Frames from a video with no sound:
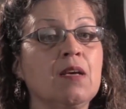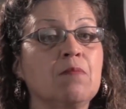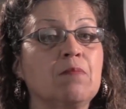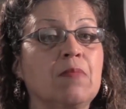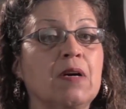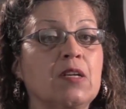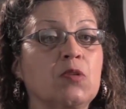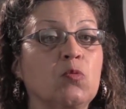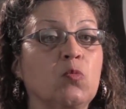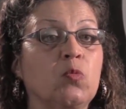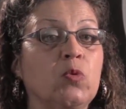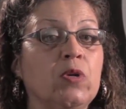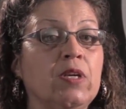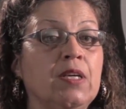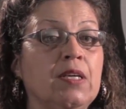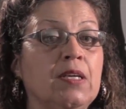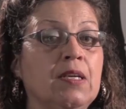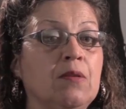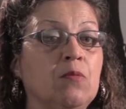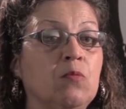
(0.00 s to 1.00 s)
But
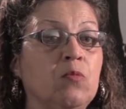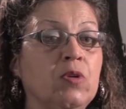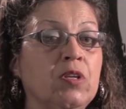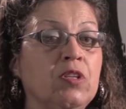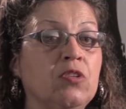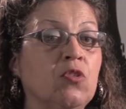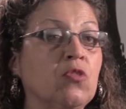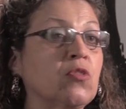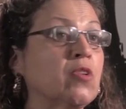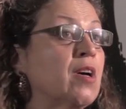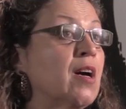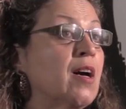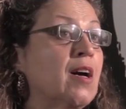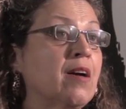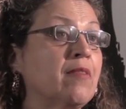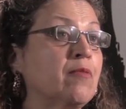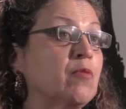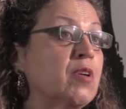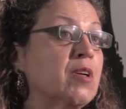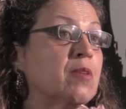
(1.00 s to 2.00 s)
we, we don't
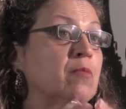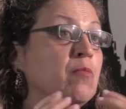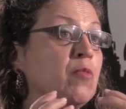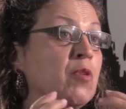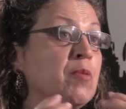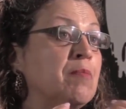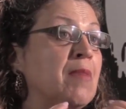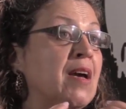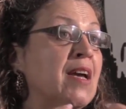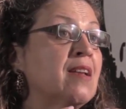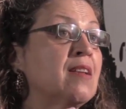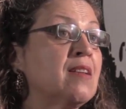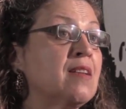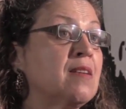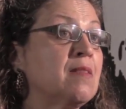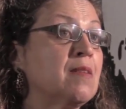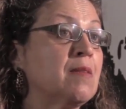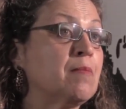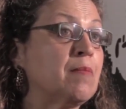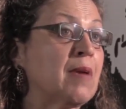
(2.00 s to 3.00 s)
have, we, we
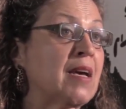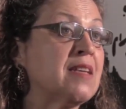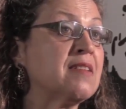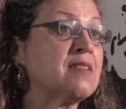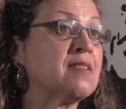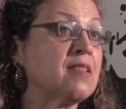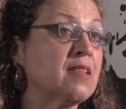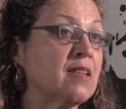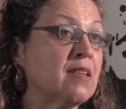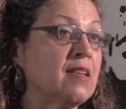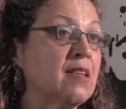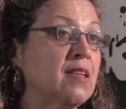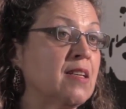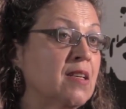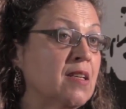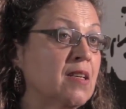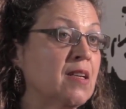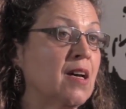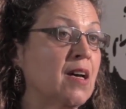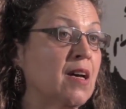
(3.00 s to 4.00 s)
mainly
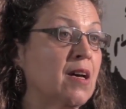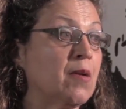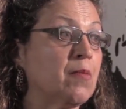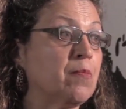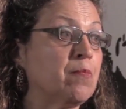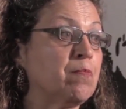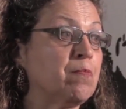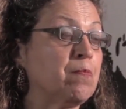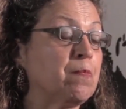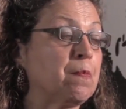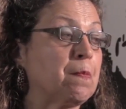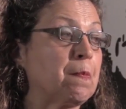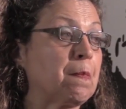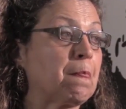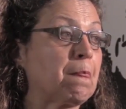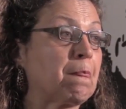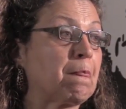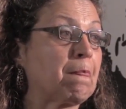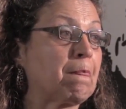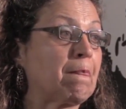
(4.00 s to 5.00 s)
basically um,